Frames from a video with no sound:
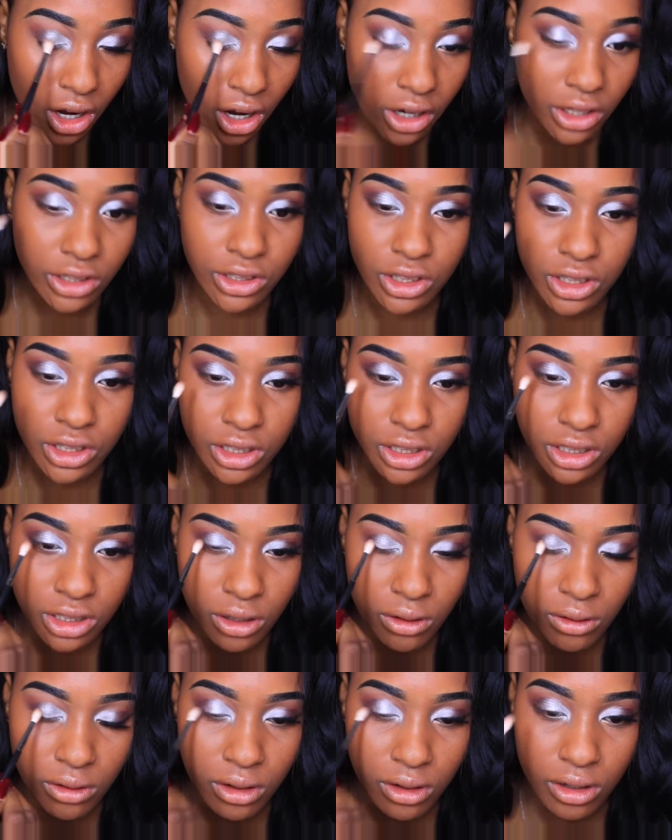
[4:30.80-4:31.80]
harshness
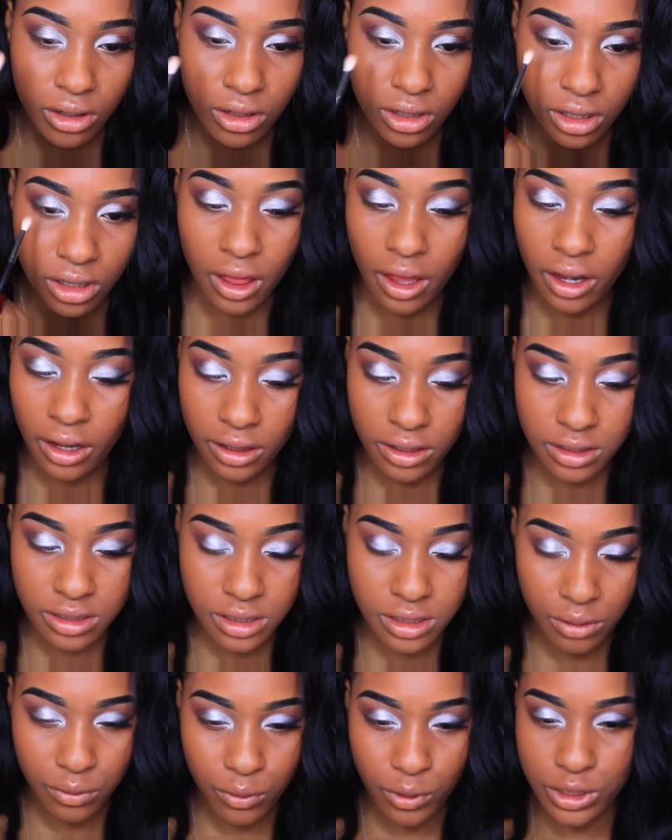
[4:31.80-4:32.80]
going on. Letting the
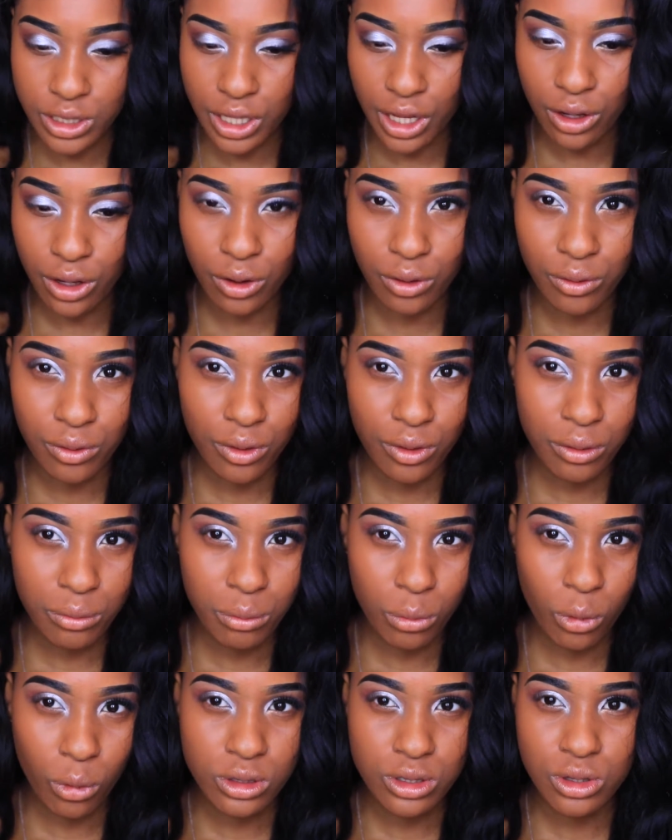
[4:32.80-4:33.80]
silver take over
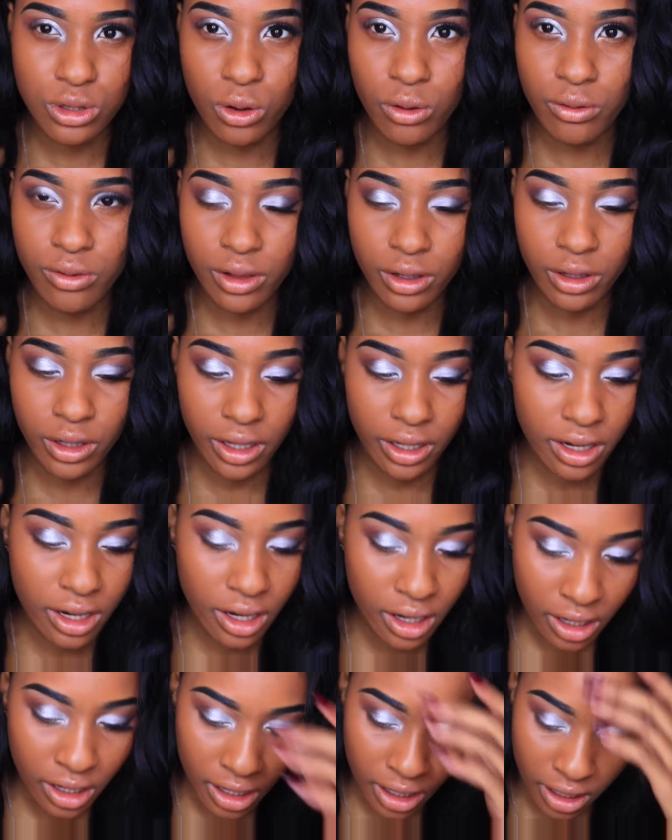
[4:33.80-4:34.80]
more so of the lid.
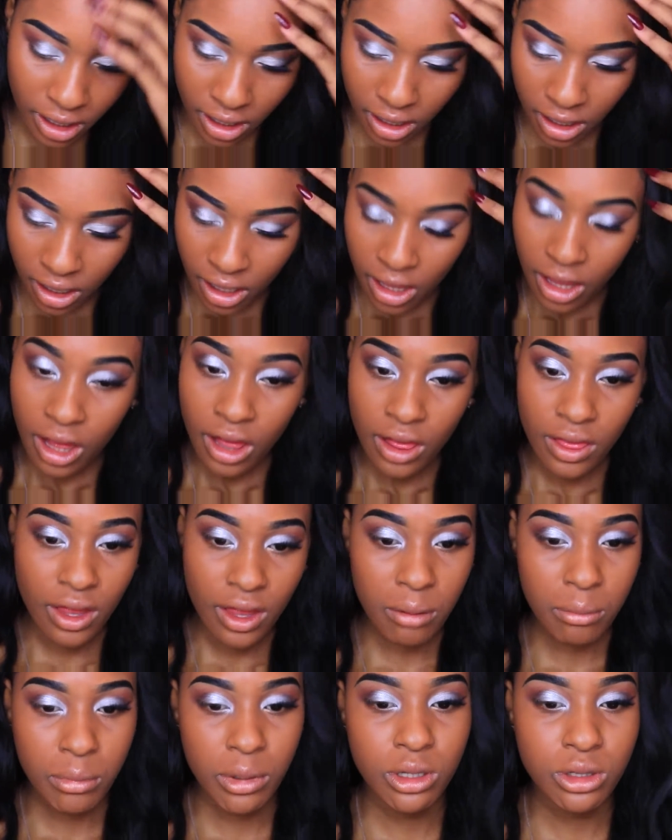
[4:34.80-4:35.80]

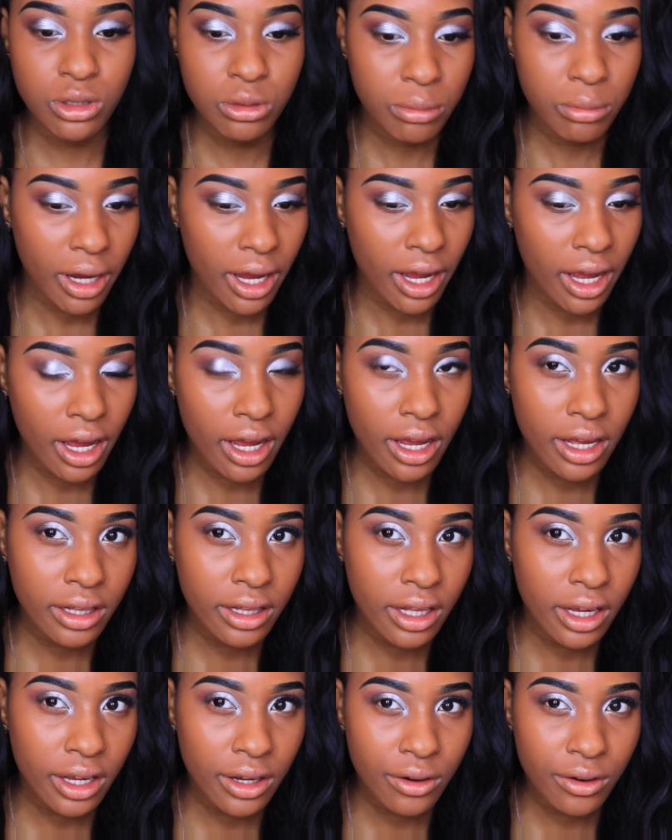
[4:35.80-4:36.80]
Then I'm gonna do my
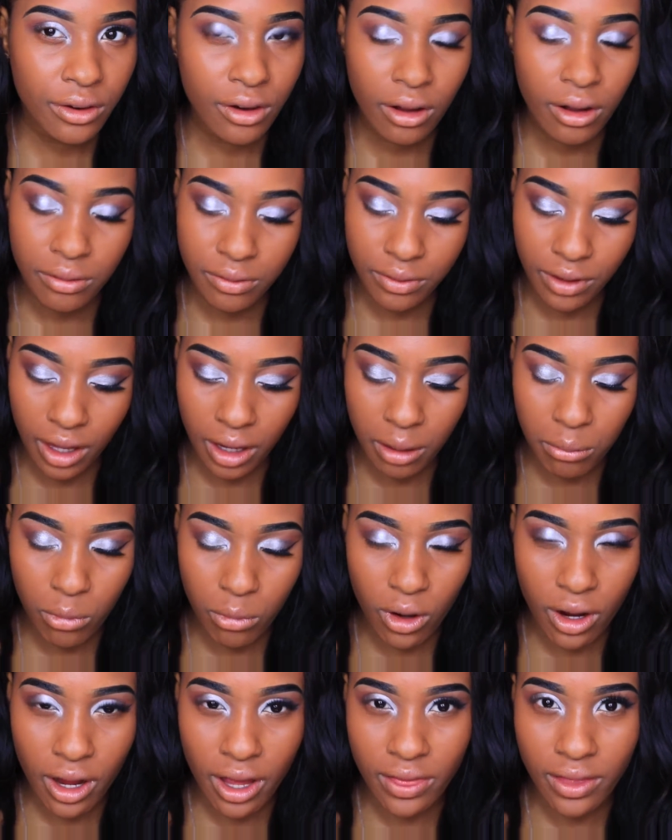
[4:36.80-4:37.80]
eyeliner off
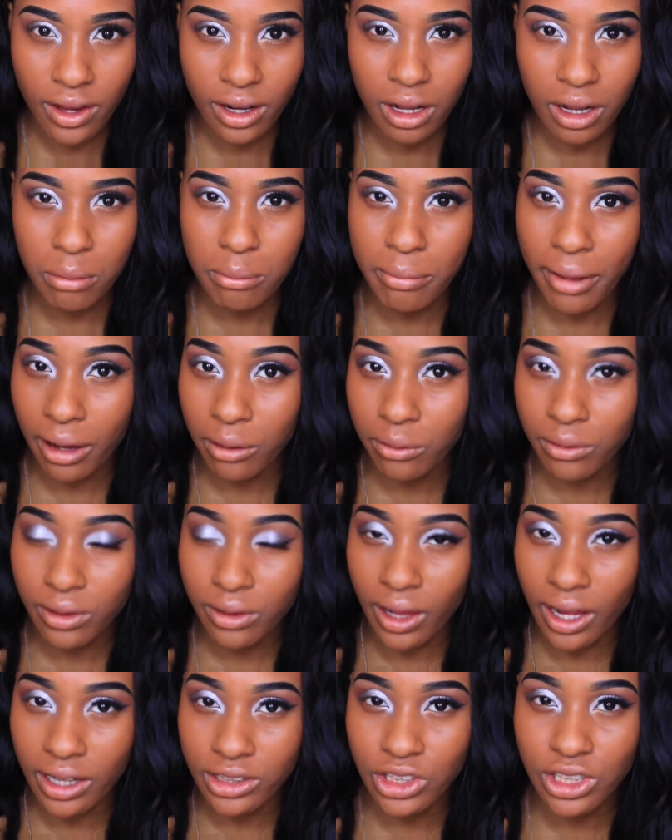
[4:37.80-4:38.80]
camera and then come back with
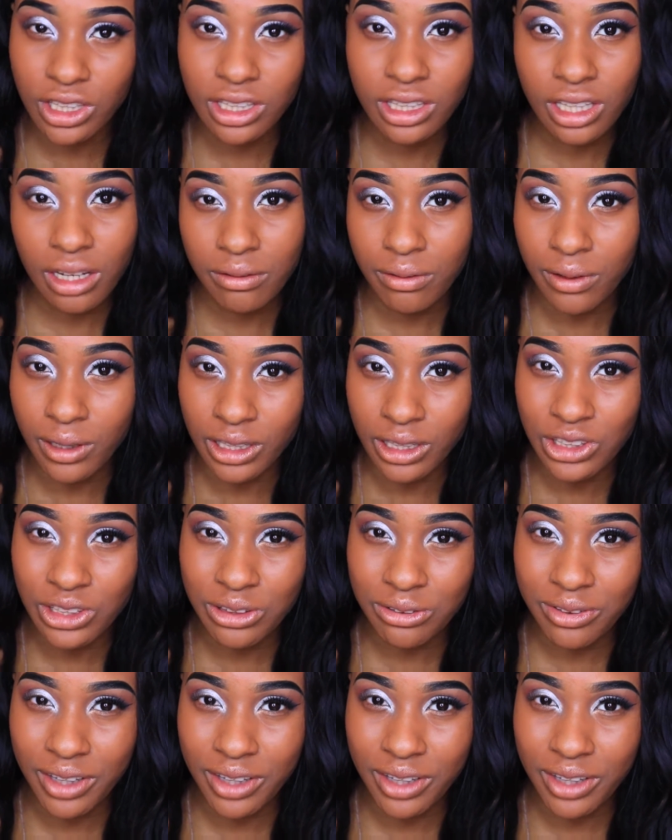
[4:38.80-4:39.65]
lashes and finish the